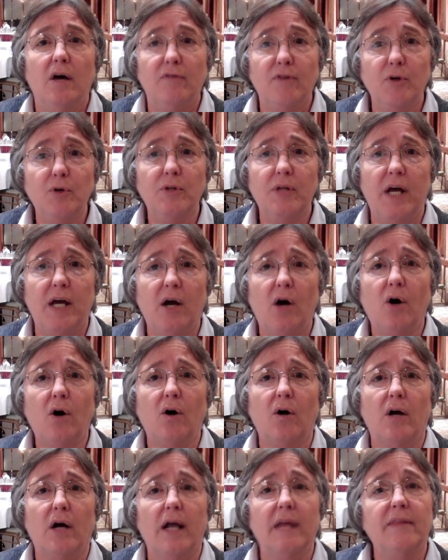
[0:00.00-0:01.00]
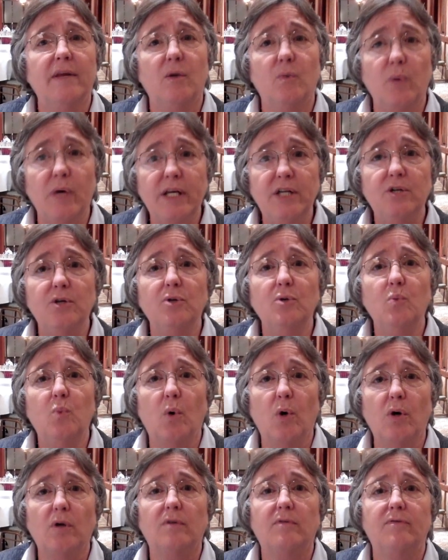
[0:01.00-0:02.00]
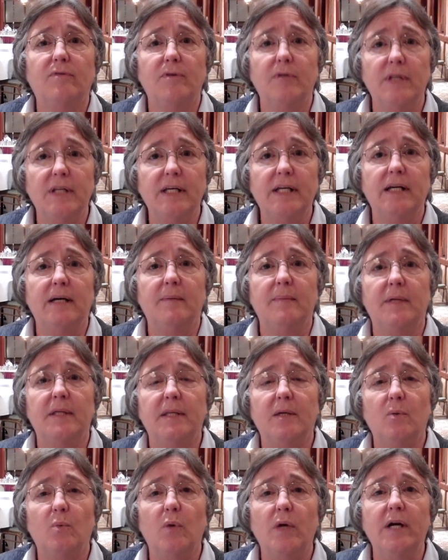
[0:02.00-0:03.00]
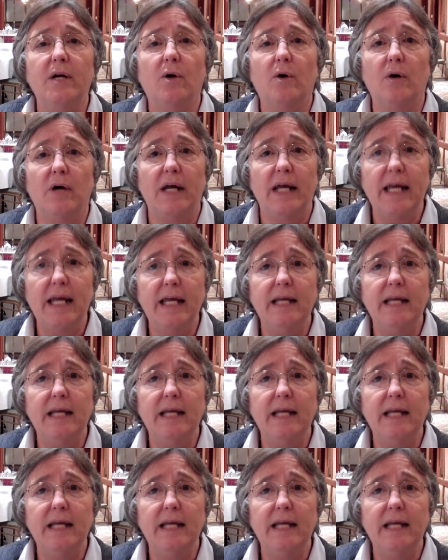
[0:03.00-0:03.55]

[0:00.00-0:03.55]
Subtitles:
of who they are and that we do work for them and that we are